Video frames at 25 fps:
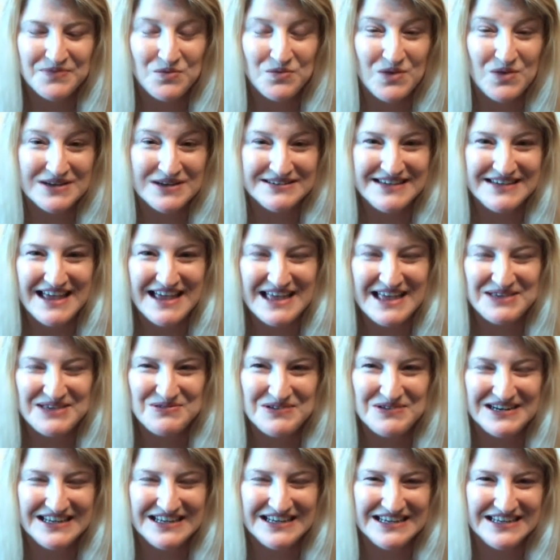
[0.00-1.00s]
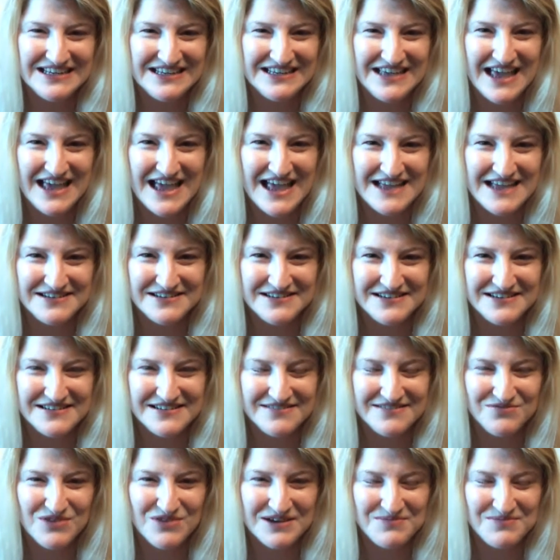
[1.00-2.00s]
One day when he handed
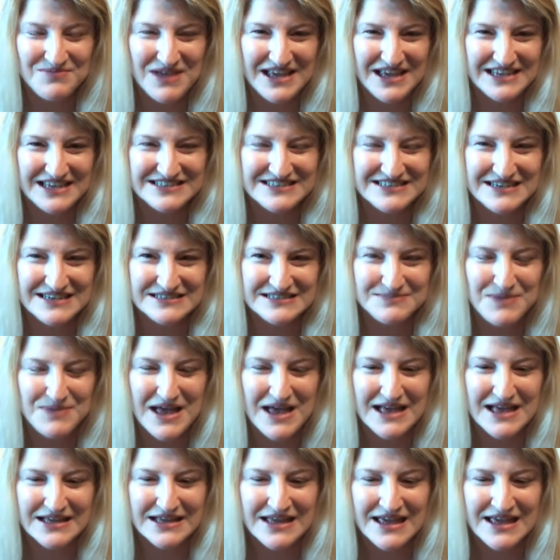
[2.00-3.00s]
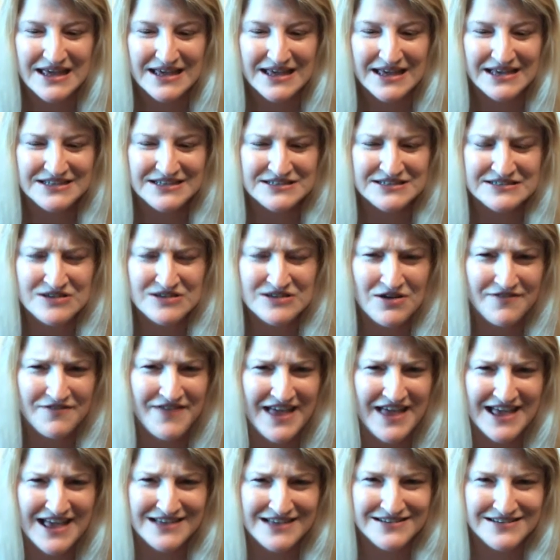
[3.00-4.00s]
one of my essays back, he just
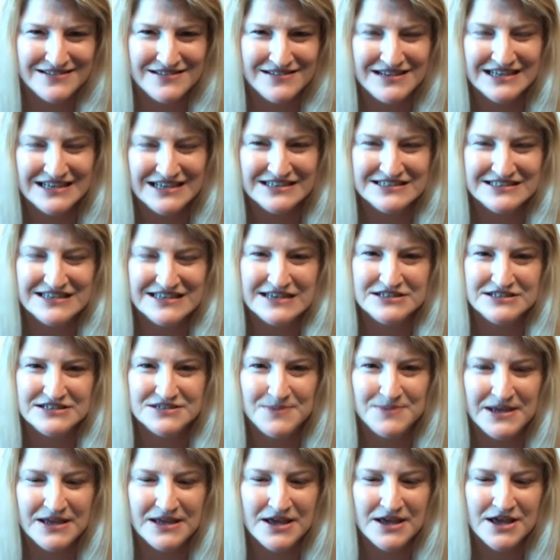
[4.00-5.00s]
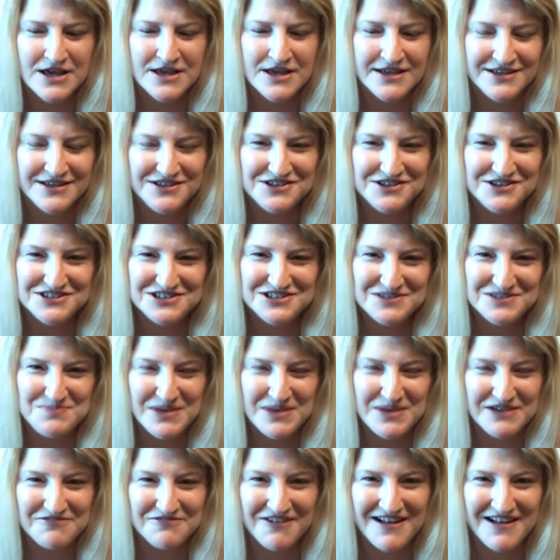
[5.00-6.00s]
offhandedly said to me, "You should
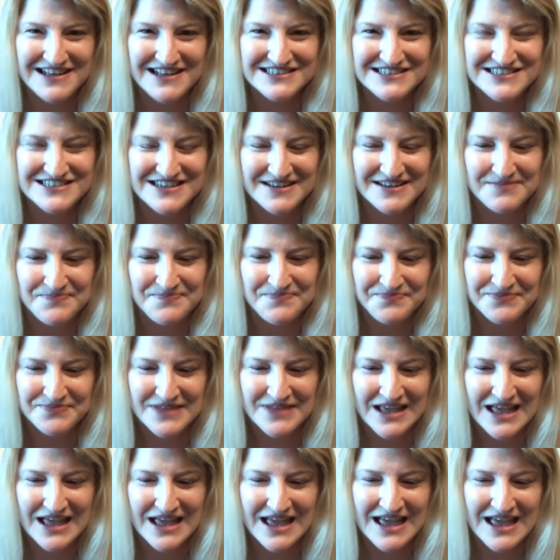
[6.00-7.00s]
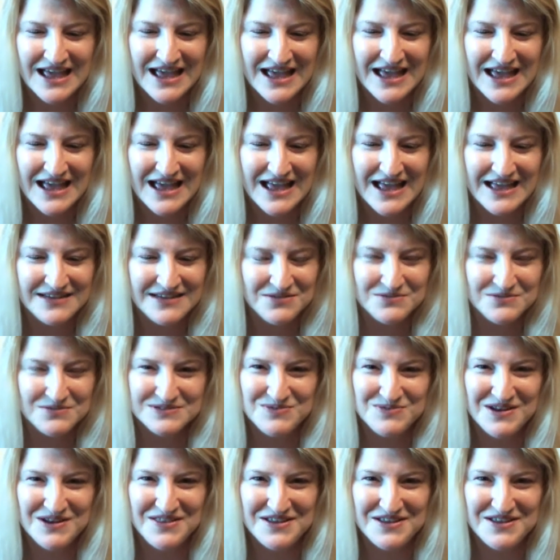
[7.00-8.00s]
be a writer." And it
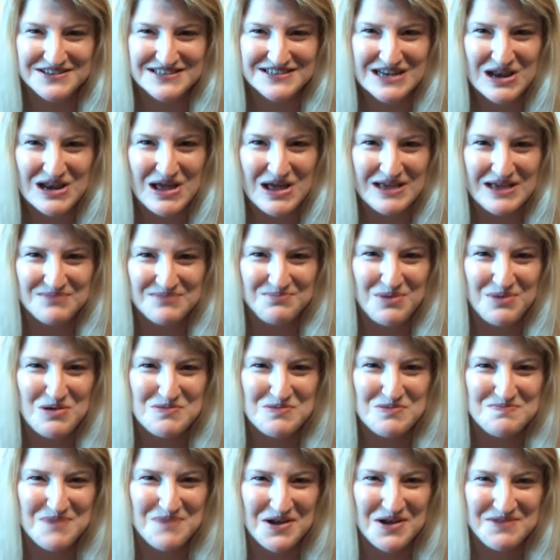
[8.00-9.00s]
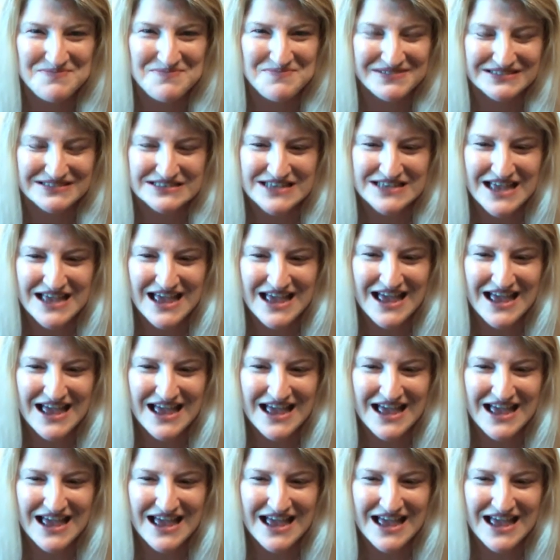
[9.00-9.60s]
was one of those light bulb moments.